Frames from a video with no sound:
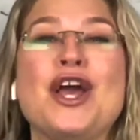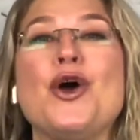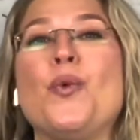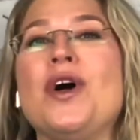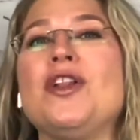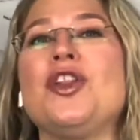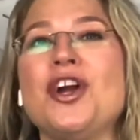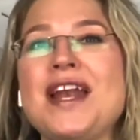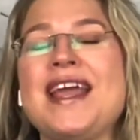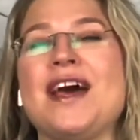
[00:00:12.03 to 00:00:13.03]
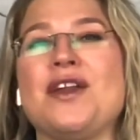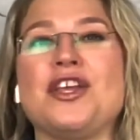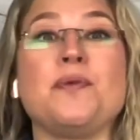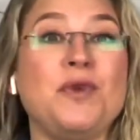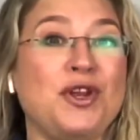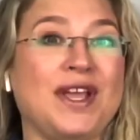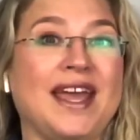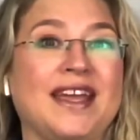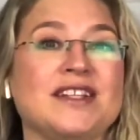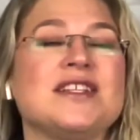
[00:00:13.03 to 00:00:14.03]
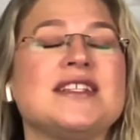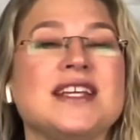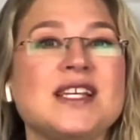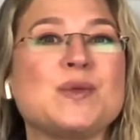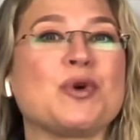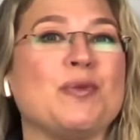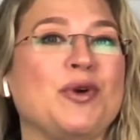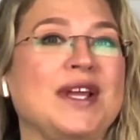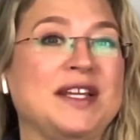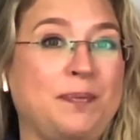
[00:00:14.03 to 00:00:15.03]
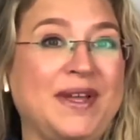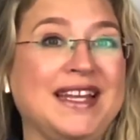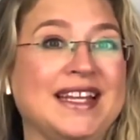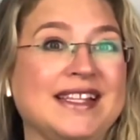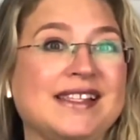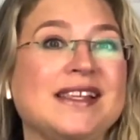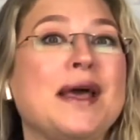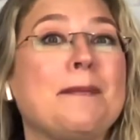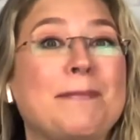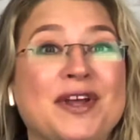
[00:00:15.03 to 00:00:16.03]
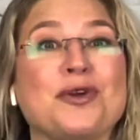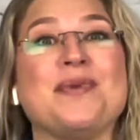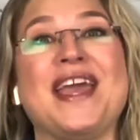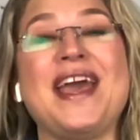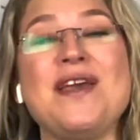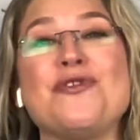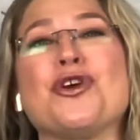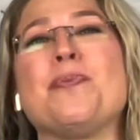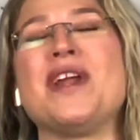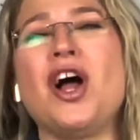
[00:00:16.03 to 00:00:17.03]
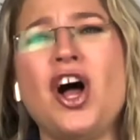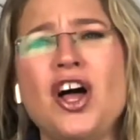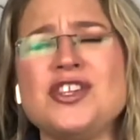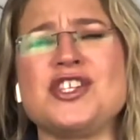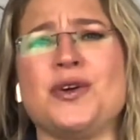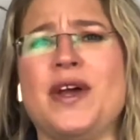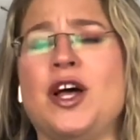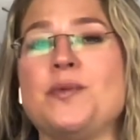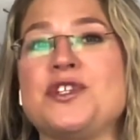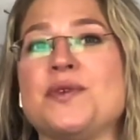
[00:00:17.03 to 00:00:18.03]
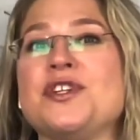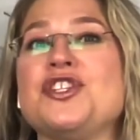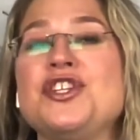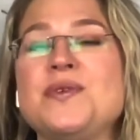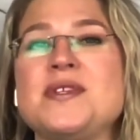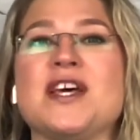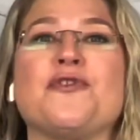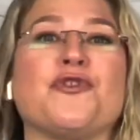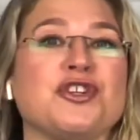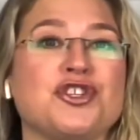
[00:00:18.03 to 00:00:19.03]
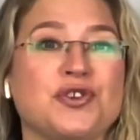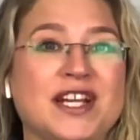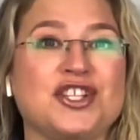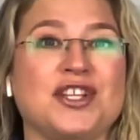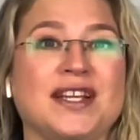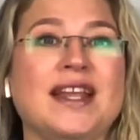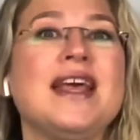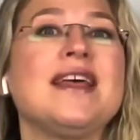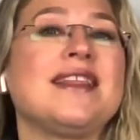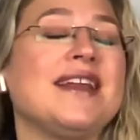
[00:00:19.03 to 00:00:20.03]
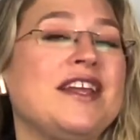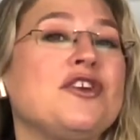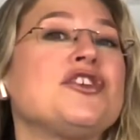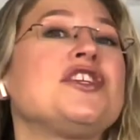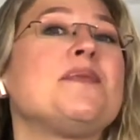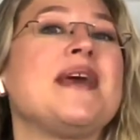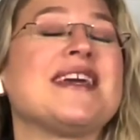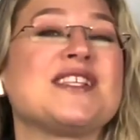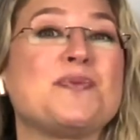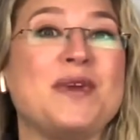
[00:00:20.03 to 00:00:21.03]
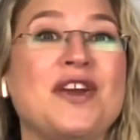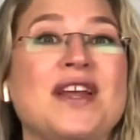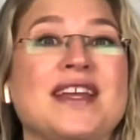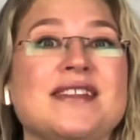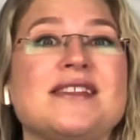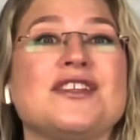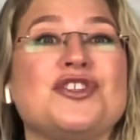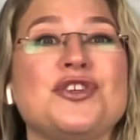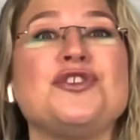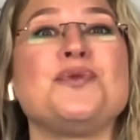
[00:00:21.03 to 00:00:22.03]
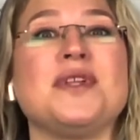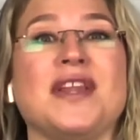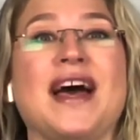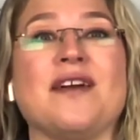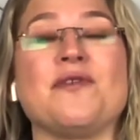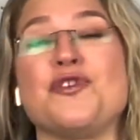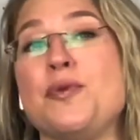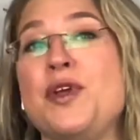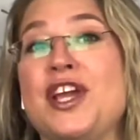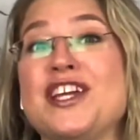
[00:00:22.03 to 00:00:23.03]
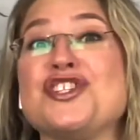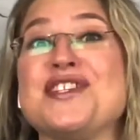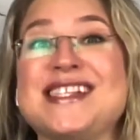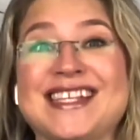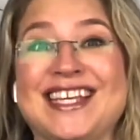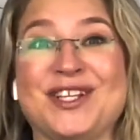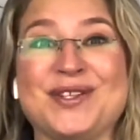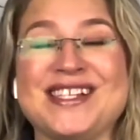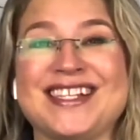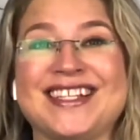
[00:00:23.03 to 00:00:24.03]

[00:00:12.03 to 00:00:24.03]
While learning how to communicate does promote independence, better behavior, but also helps to reduce that frustration that he or she may experience due to a lack of communication skills.